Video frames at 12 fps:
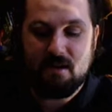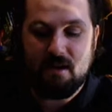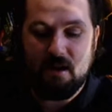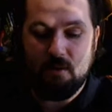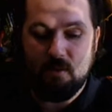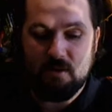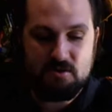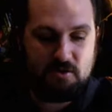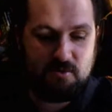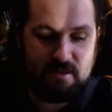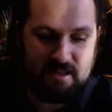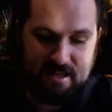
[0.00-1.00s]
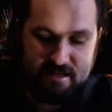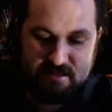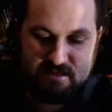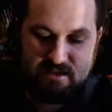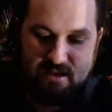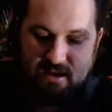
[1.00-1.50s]
I want to
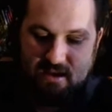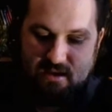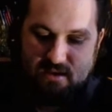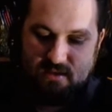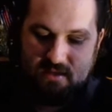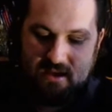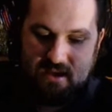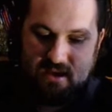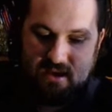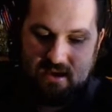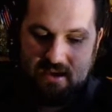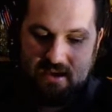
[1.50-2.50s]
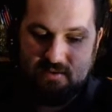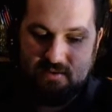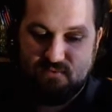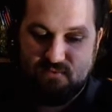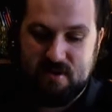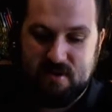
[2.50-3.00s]
release the
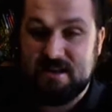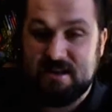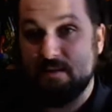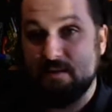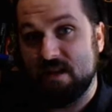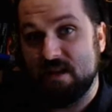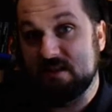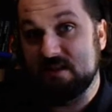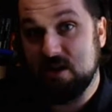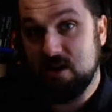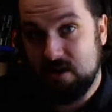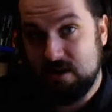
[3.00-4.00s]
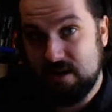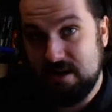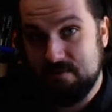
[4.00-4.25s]
free templates early.